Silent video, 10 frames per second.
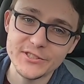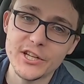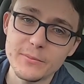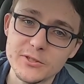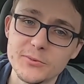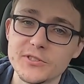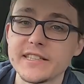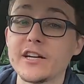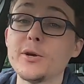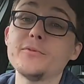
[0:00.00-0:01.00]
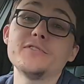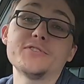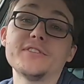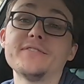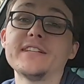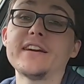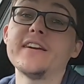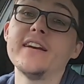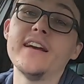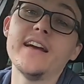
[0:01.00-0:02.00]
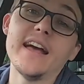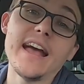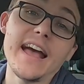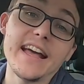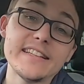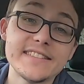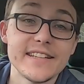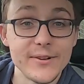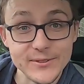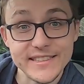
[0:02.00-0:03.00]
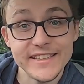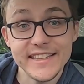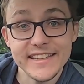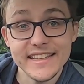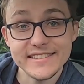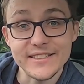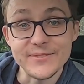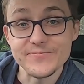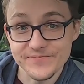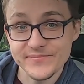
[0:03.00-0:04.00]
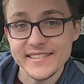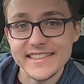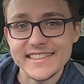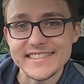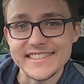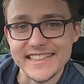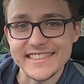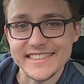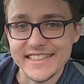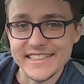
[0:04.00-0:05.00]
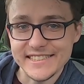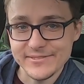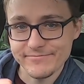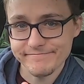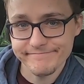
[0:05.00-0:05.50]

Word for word: you so much for watching. Hope you enjoyed the video, and I will see you again next time. Cheers, guys.